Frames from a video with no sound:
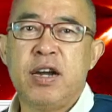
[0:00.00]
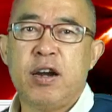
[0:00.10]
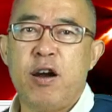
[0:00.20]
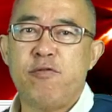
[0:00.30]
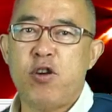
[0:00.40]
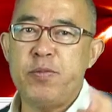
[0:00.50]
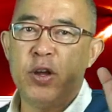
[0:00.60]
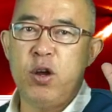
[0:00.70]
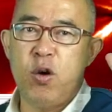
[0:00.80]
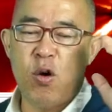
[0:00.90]
come from
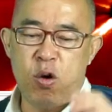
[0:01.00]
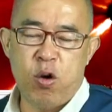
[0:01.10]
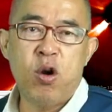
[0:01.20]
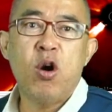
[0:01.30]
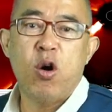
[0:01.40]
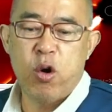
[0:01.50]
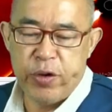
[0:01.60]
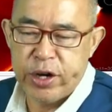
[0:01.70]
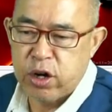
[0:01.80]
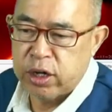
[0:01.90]
the
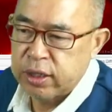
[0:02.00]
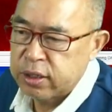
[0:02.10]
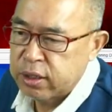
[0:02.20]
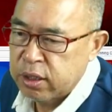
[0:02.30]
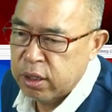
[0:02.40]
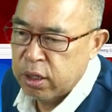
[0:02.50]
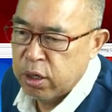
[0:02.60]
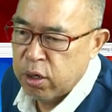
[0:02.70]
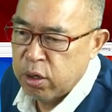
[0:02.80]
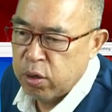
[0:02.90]
Oregon.
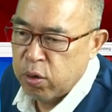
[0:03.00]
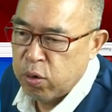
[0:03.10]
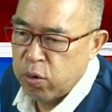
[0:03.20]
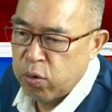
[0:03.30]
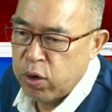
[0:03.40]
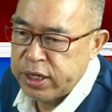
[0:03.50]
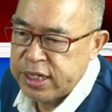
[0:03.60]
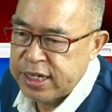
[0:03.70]
What is